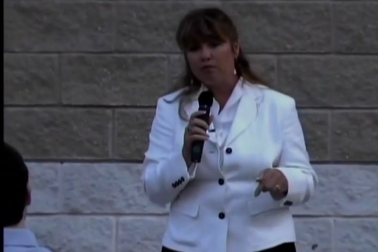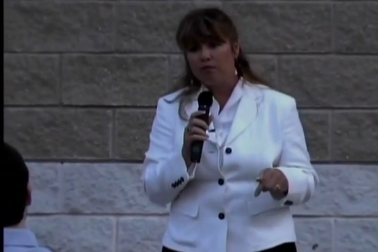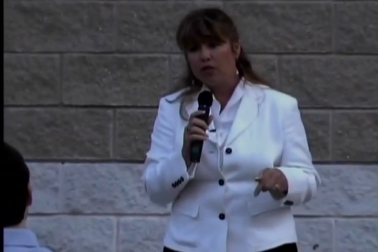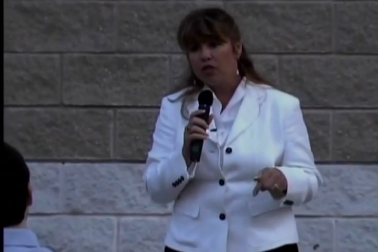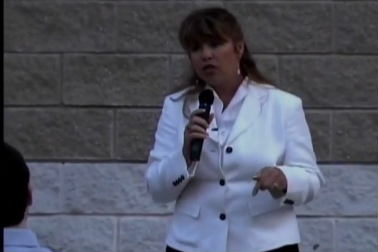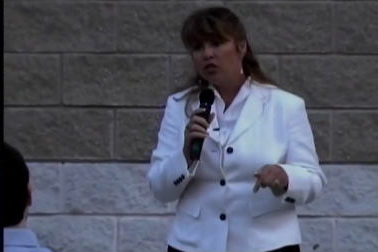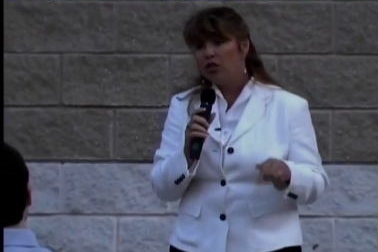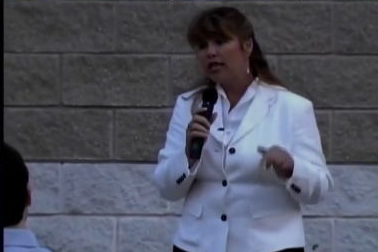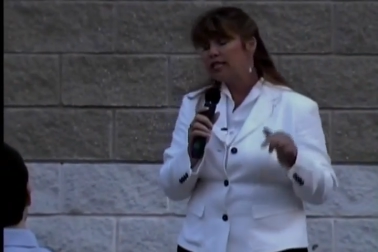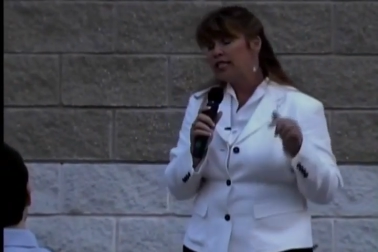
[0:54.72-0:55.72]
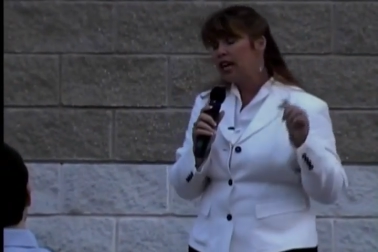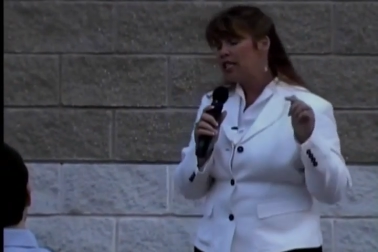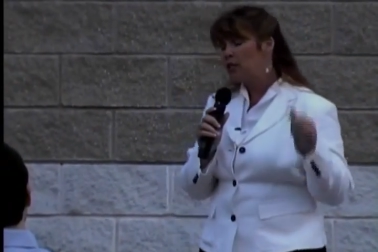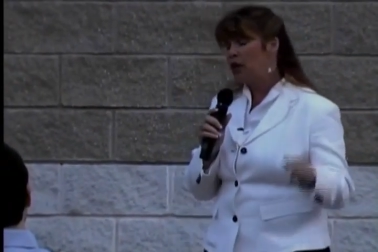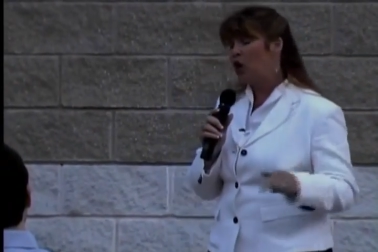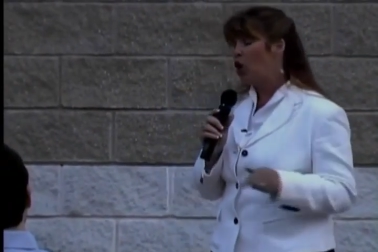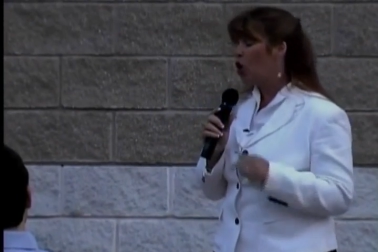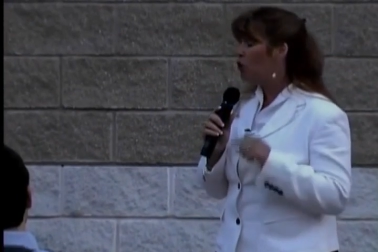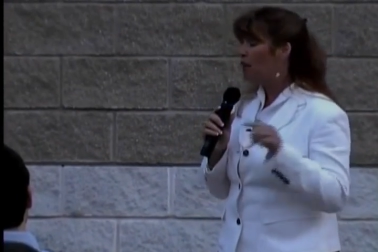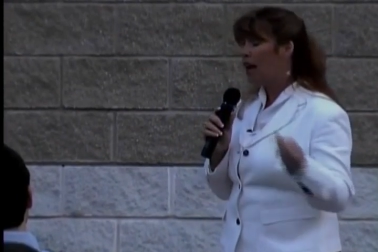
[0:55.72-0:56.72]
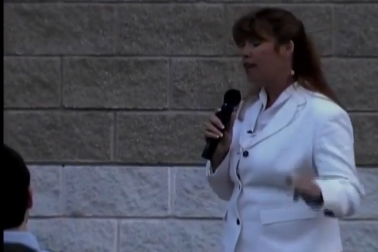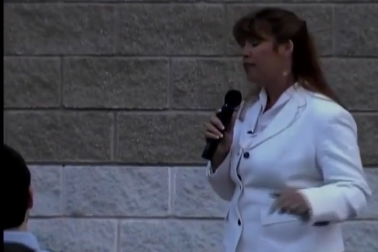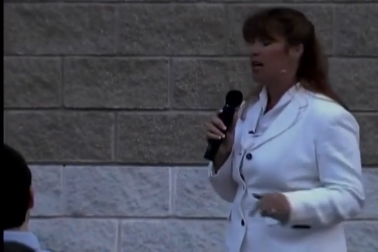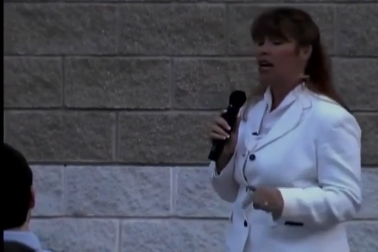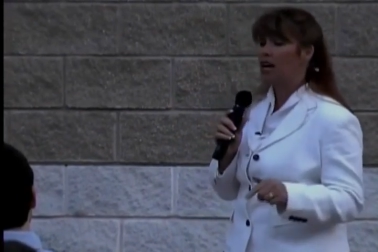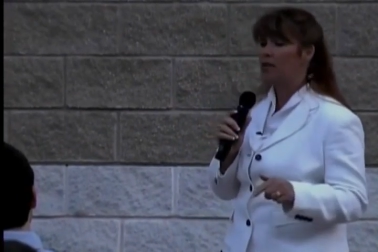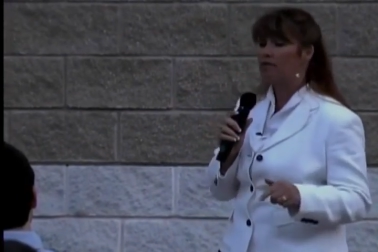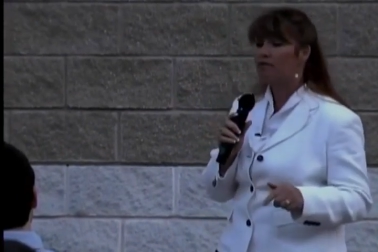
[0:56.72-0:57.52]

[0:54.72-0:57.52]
She shares what others should know to break the